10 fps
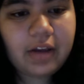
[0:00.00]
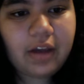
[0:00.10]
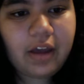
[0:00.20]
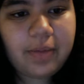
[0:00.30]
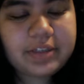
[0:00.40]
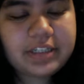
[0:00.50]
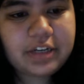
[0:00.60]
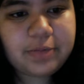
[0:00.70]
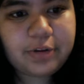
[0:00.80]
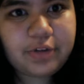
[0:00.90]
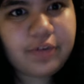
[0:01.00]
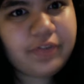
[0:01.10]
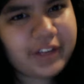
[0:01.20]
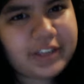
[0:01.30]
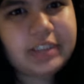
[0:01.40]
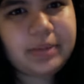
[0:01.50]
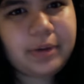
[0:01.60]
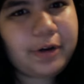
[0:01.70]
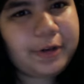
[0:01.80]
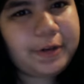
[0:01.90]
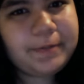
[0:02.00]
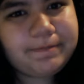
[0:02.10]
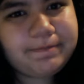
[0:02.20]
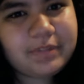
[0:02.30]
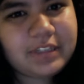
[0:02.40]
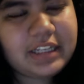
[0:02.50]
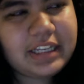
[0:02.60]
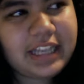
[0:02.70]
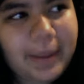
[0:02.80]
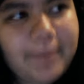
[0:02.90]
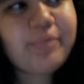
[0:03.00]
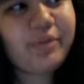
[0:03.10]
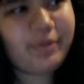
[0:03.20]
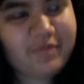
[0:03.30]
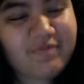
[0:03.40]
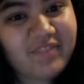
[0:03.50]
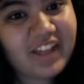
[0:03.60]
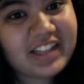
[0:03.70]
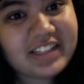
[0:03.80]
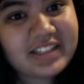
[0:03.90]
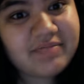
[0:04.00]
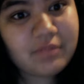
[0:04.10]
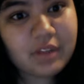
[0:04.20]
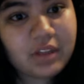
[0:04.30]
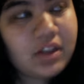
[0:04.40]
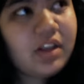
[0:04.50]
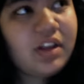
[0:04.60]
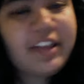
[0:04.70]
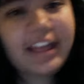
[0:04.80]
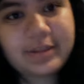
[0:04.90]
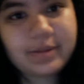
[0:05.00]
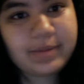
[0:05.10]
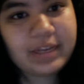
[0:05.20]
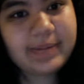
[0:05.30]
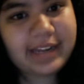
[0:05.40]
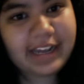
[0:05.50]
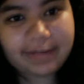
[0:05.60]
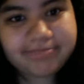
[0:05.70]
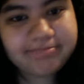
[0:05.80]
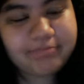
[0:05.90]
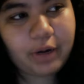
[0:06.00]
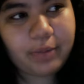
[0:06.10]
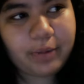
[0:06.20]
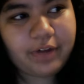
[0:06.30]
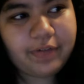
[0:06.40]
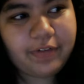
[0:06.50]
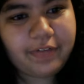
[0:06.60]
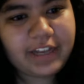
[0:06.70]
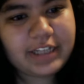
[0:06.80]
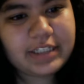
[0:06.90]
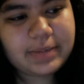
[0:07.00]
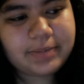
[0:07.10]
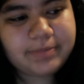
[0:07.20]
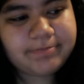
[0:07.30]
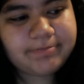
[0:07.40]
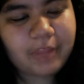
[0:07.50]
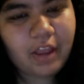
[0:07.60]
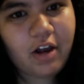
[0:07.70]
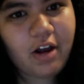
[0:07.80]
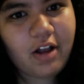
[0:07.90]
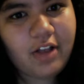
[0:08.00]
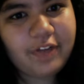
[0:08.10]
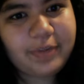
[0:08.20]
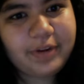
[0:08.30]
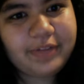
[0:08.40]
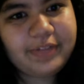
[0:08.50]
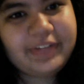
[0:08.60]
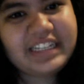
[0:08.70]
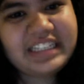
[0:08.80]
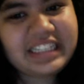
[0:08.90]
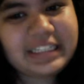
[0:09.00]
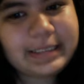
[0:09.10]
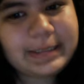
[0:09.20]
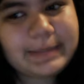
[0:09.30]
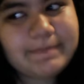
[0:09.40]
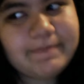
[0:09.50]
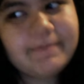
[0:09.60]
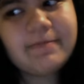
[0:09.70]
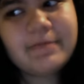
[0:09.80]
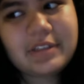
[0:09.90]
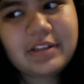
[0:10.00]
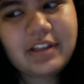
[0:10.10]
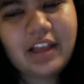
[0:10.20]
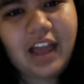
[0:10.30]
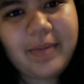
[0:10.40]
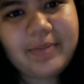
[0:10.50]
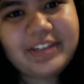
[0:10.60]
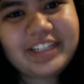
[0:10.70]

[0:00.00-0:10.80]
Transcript: I will see your beautiful face tomorrow. Yep, that's that's what makes my day. Her beautiful face all of your beautiful faces. I'm just